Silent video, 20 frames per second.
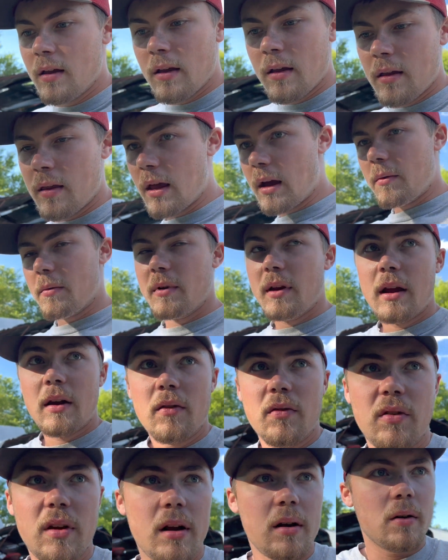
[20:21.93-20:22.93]

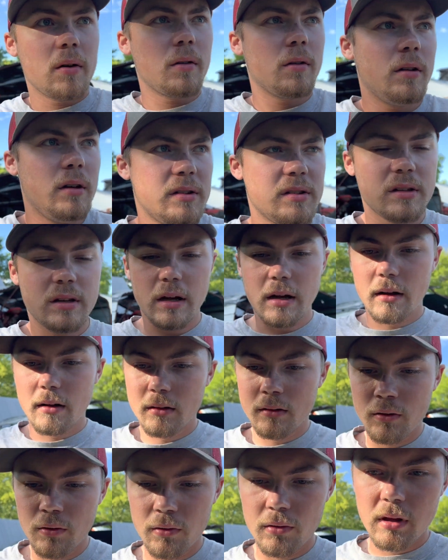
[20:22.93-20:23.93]
that early style
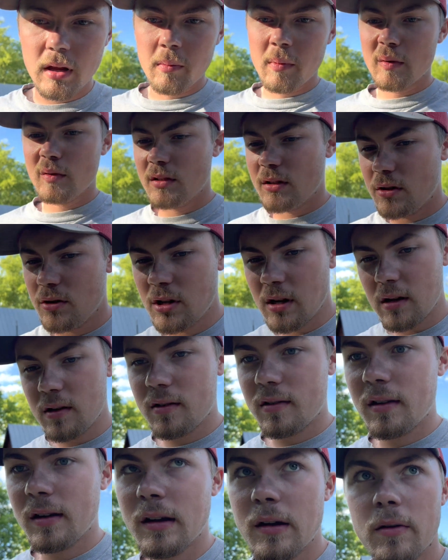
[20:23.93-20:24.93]
too. They must have
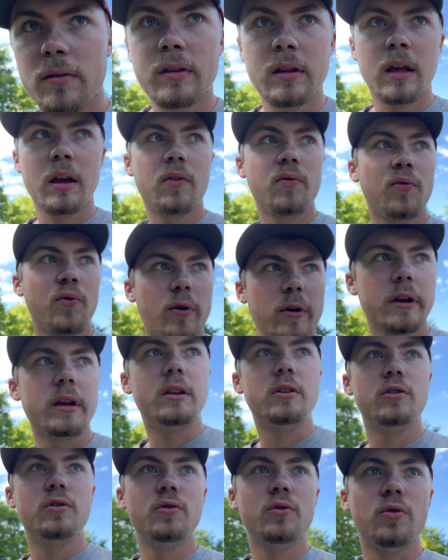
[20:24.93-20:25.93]
changed it out in like
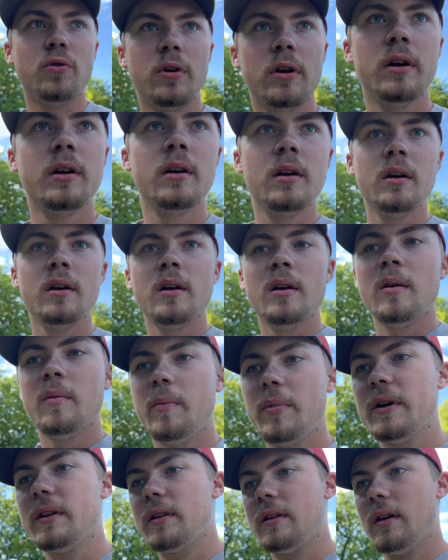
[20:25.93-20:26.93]
42.
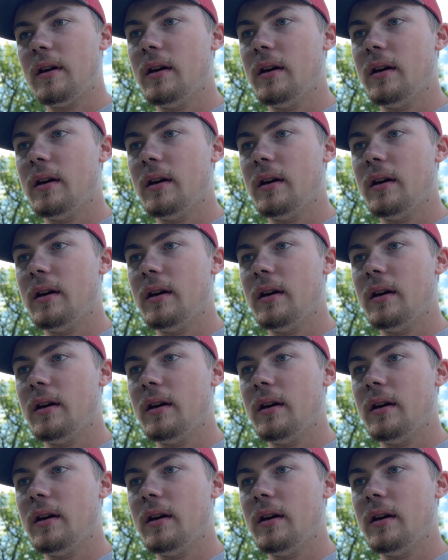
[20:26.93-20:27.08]
But